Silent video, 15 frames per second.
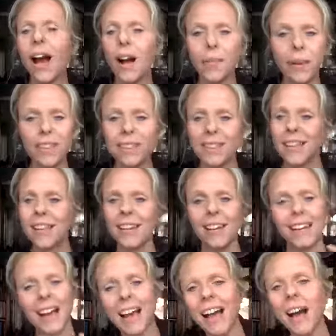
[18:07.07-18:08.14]
how we
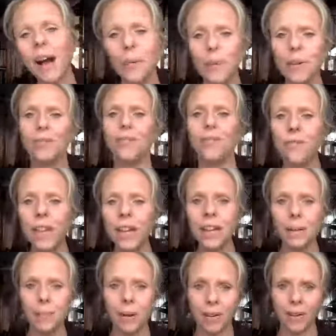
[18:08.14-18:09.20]
think, and how we
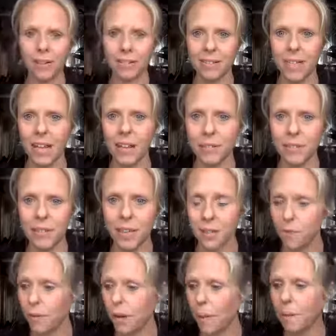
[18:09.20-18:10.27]
feel about ourselves
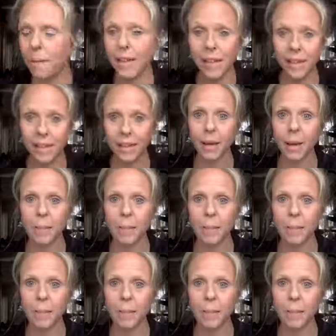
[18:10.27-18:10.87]
as we are making